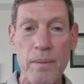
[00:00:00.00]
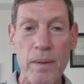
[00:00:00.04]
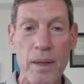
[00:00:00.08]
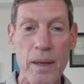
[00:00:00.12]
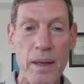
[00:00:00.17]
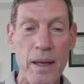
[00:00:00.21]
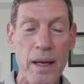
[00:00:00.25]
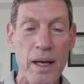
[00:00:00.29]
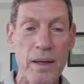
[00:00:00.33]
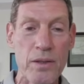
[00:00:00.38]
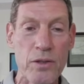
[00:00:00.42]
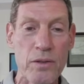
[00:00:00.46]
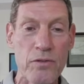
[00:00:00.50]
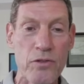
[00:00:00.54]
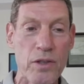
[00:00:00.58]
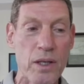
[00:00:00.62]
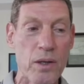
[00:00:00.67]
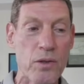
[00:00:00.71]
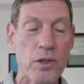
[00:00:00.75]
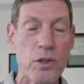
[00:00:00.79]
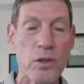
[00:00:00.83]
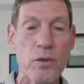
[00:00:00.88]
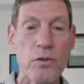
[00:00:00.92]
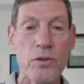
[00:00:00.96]
at the
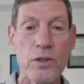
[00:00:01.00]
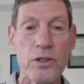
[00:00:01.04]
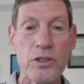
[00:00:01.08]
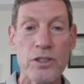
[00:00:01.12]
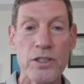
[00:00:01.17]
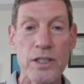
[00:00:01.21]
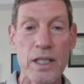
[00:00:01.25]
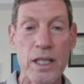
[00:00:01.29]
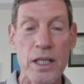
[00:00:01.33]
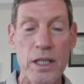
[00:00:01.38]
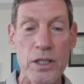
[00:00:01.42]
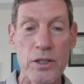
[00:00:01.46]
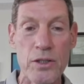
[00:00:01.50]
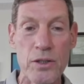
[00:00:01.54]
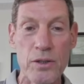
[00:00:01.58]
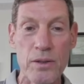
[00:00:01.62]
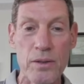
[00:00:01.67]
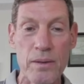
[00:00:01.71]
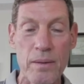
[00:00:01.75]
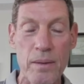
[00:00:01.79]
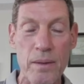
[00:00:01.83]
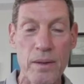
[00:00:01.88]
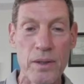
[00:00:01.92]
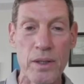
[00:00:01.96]
founding of the state
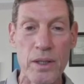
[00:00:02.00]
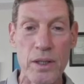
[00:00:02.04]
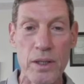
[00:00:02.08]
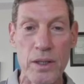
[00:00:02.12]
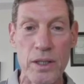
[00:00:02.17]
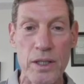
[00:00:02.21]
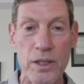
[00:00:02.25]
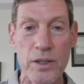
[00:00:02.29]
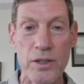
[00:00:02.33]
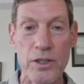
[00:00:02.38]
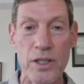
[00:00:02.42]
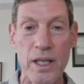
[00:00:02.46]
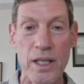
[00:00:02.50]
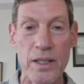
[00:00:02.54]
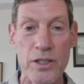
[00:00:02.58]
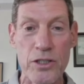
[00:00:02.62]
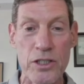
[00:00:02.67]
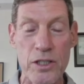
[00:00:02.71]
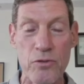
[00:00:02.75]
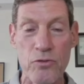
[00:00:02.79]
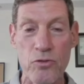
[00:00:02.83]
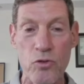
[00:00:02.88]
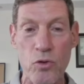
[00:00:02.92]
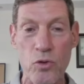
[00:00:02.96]
in
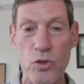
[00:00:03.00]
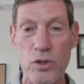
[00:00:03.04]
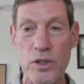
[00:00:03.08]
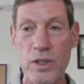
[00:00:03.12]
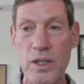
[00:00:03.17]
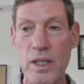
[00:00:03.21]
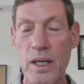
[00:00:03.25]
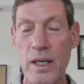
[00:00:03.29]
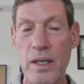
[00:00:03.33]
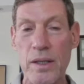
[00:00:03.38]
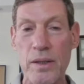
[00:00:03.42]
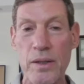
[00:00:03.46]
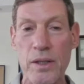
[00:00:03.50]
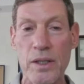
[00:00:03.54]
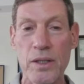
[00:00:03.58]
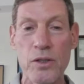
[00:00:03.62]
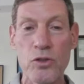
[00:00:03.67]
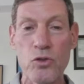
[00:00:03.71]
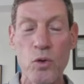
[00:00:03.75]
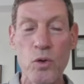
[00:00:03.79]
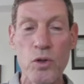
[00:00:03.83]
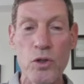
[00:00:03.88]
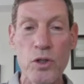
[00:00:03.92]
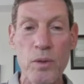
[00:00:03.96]
1948, he
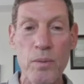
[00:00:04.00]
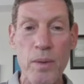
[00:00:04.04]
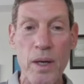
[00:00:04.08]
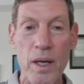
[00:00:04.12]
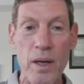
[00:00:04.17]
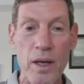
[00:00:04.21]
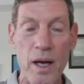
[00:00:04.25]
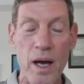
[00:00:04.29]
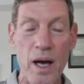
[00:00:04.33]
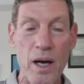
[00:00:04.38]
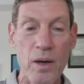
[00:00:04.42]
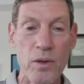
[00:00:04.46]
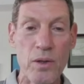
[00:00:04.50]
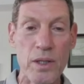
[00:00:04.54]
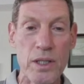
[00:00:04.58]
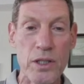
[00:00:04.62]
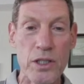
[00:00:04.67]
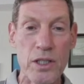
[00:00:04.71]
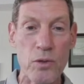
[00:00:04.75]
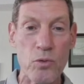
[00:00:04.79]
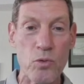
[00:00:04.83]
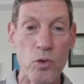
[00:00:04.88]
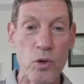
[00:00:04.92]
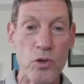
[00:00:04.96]
talked about how he
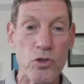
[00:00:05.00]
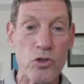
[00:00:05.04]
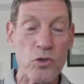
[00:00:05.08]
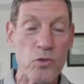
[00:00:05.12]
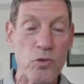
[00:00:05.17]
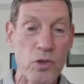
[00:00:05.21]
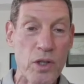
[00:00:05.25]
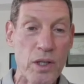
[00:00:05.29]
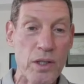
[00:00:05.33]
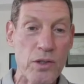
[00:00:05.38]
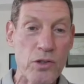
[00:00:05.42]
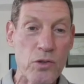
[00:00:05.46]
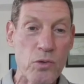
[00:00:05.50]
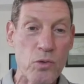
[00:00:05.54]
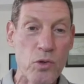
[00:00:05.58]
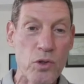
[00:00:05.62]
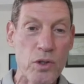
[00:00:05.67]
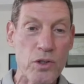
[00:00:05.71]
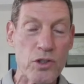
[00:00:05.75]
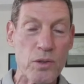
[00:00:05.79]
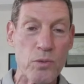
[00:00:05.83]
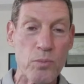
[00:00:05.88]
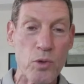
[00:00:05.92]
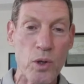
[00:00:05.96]
didn't want to write the
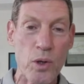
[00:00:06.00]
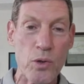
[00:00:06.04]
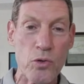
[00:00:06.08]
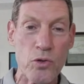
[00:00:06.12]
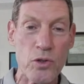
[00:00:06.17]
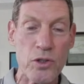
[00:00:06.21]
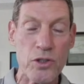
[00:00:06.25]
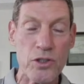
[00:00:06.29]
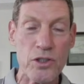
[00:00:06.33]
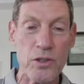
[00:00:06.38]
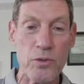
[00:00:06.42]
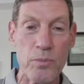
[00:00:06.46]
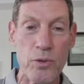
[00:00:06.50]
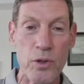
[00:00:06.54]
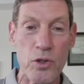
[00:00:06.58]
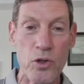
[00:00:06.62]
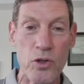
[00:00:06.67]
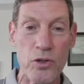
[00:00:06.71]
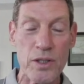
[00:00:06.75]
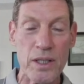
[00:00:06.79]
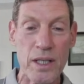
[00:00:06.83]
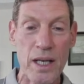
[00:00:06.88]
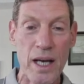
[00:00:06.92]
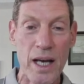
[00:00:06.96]
word democracy
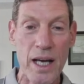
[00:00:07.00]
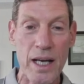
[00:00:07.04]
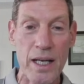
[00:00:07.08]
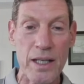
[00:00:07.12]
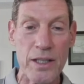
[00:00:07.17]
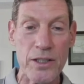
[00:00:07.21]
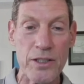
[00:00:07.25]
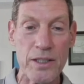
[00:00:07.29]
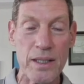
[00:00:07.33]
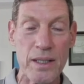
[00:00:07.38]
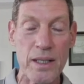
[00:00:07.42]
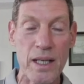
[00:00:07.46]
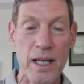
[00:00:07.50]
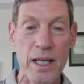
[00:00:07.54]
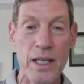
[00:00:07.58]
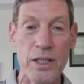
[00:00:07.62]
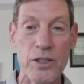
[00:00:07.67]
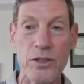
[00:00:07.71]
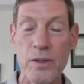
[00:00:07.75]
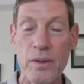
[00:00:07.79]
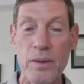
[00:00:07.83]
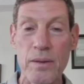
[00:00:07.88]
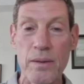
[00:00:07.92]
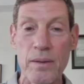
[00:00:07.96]
because
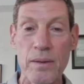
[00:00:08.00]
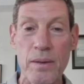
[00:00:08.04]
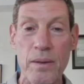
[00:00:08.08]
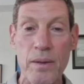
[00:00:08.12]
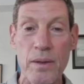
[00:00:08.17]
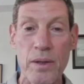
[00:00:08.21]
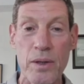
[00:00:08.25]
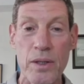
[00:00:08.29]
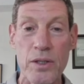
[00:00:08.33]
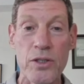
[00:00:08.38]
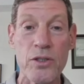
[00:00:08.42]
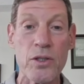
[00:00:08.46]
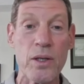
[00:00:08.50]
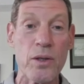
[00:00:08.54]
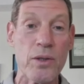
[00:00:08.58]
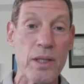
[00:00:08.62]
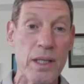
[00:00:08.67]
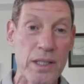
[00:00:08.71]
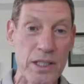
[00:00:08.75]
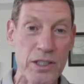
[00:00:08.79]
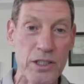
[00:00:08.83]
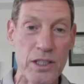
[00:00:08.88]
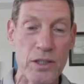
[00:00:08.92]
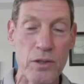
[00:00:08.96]
it's not
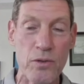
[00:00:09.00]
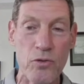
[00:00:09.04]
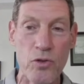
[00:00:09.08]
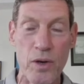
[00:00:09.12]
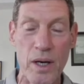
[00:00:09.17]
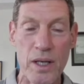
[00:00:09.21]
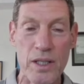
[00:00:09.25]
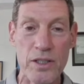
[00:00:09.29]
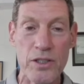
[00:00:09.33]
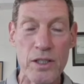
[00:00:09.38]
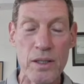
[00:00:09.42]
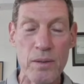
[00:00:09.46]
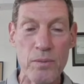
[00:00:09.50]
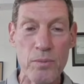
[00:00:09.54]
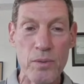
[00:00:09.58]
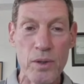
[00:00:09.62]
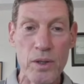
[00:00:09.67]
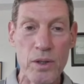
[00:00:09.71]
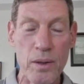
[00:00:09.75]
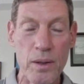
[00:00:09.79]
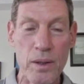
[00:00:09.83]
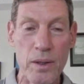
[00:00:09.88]
that he didn't write it, but